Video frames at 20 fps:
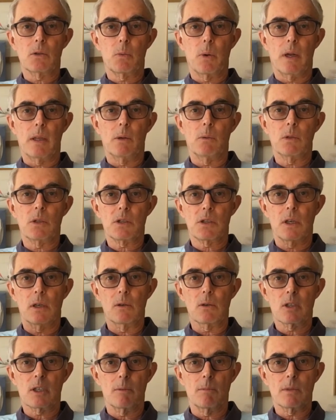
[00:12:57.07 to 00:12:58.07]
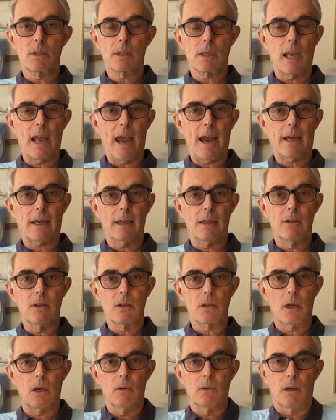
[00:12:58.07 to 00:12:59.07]
where there was still some slack in the
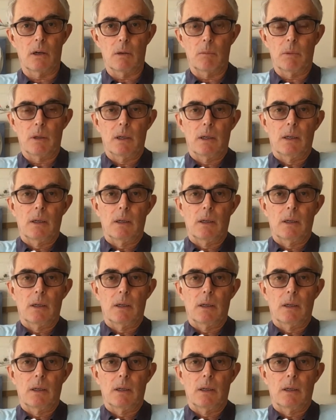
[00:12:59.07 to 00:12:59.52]
tow rope?